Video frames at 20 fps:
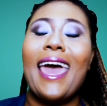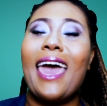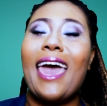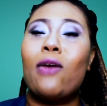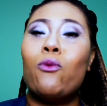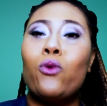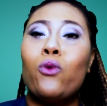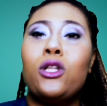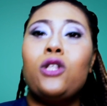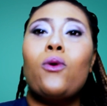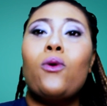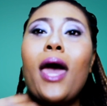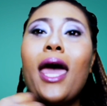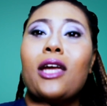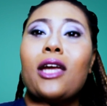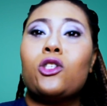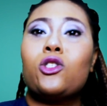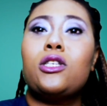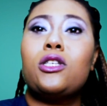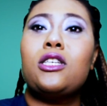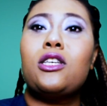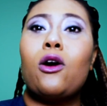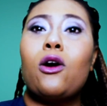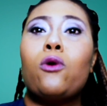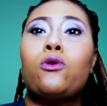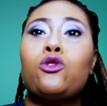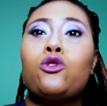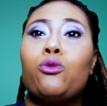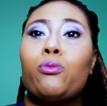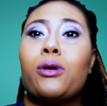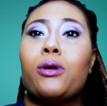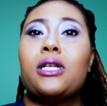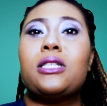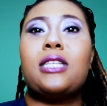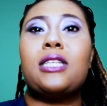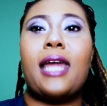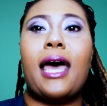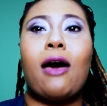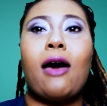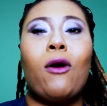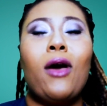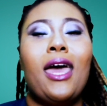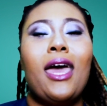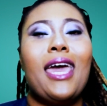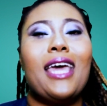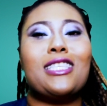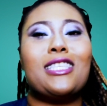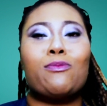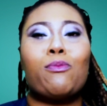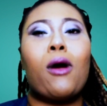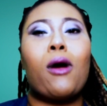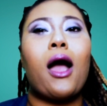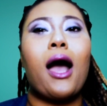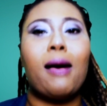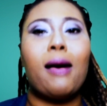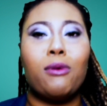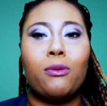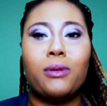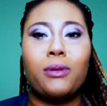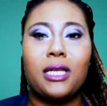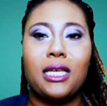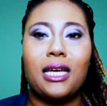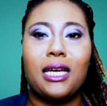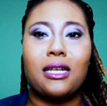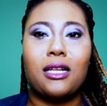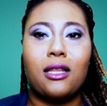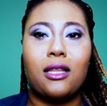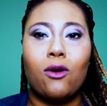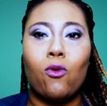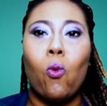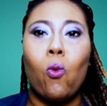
And when you actually go to print it out, it's probably gonna look